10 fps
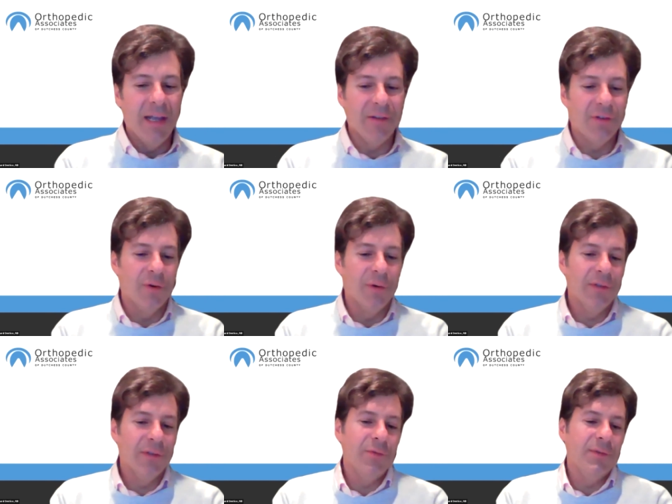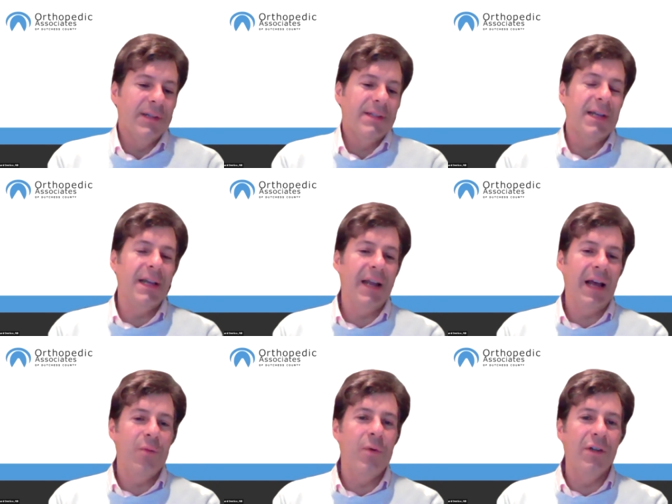is going to dictate
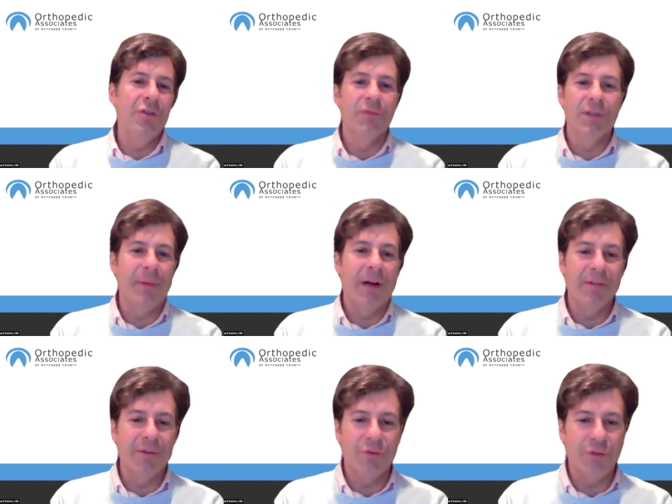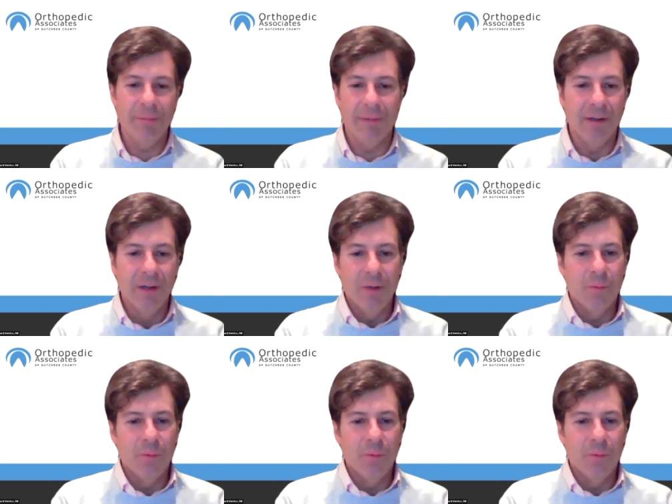how well you respond to the treatment,